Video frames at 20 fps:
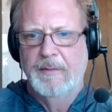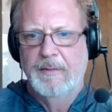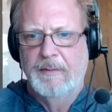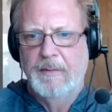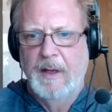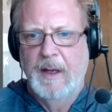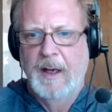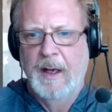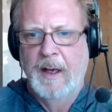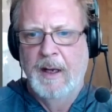
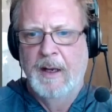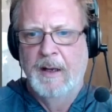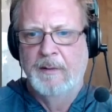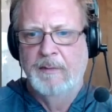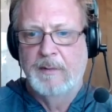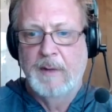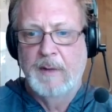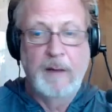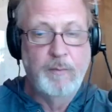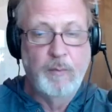And
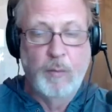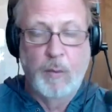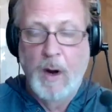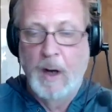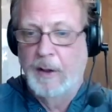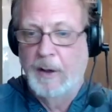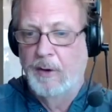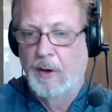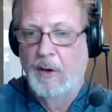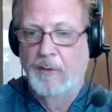they
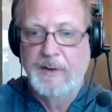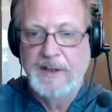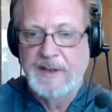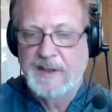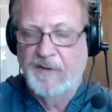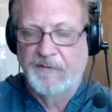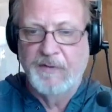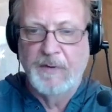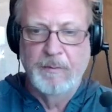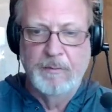wanted all these
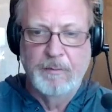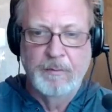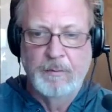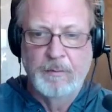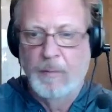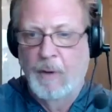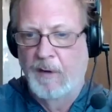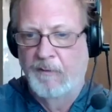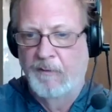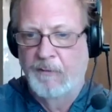different
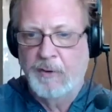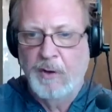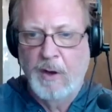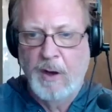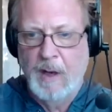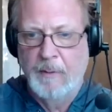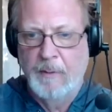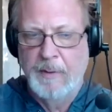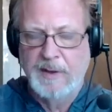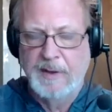Marvel
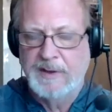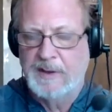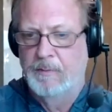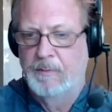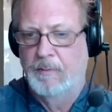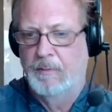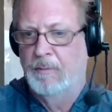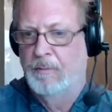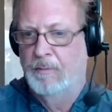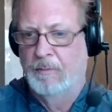comics and
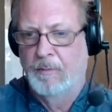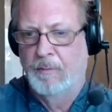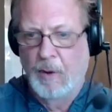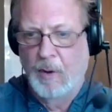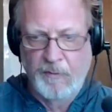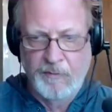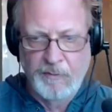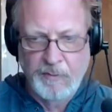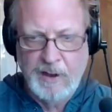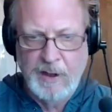
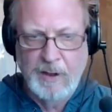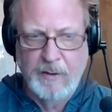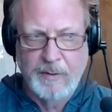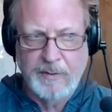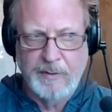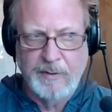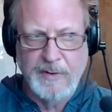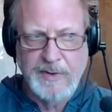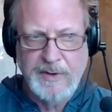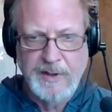Marvel
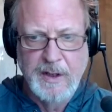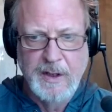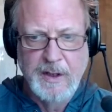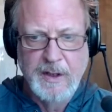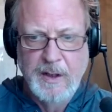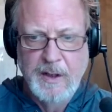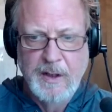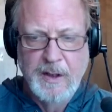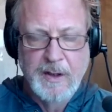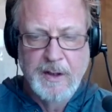characters.
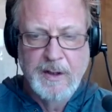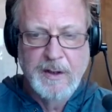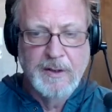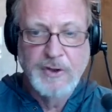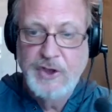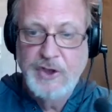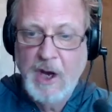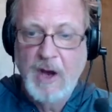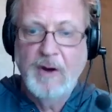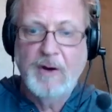
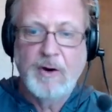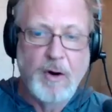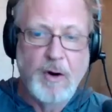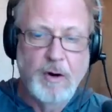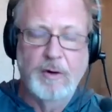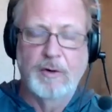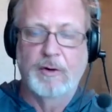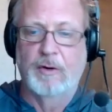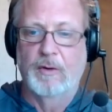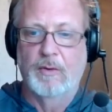John
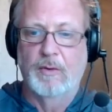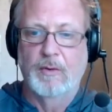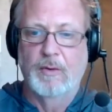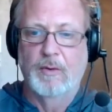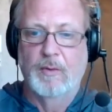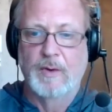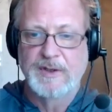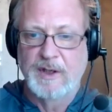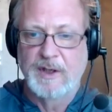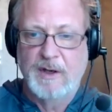Carter
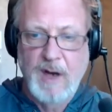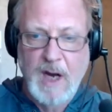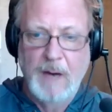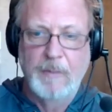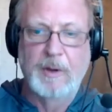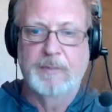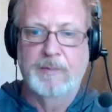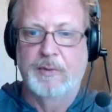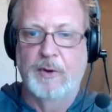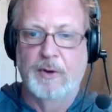was a
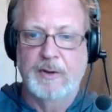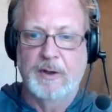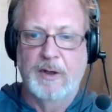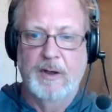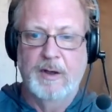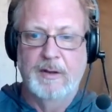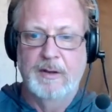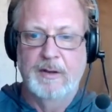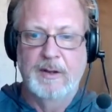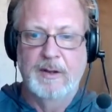comic book
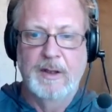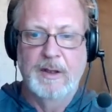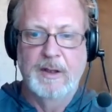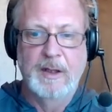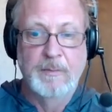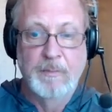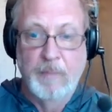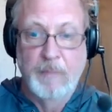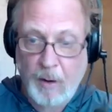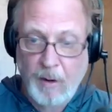
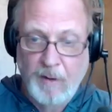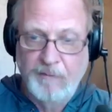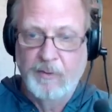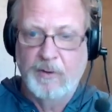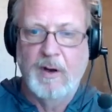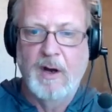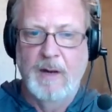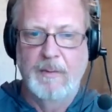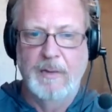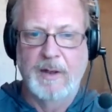in Marvel
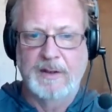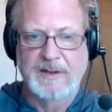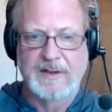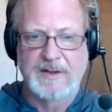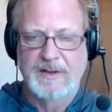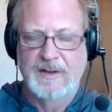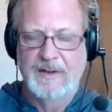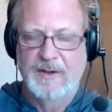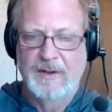Comics.